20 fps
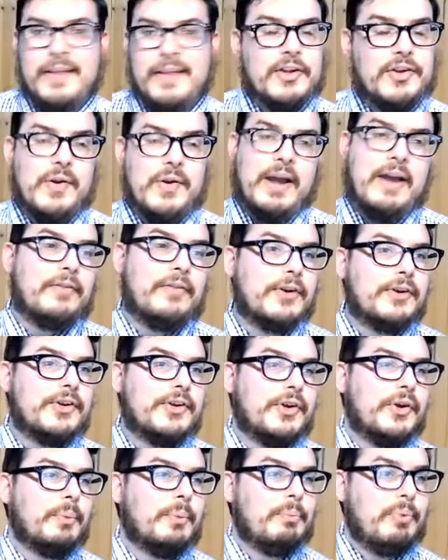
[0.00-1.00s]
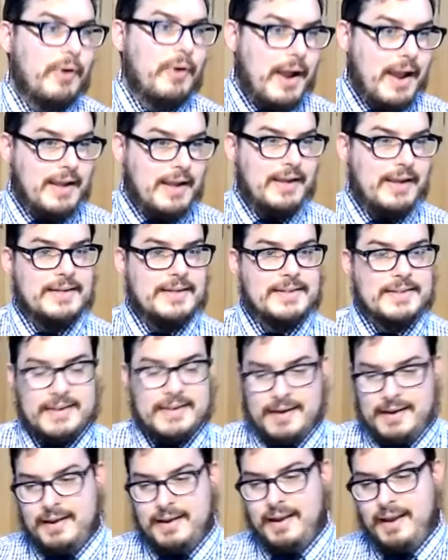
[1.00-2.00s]
than you ever do praise
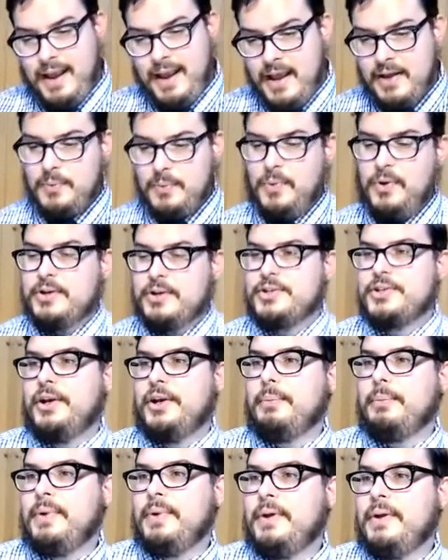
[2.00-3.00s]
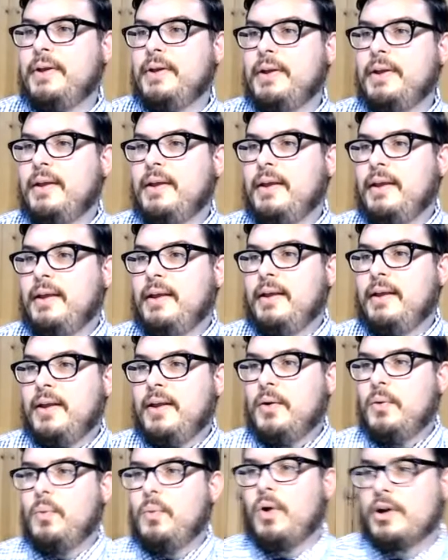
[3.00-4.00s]
and worship.
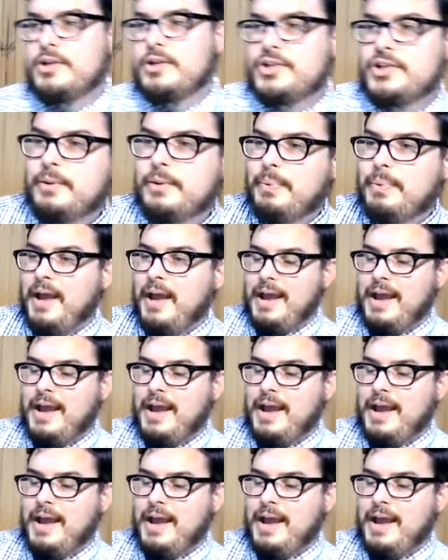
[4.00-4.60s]
Worship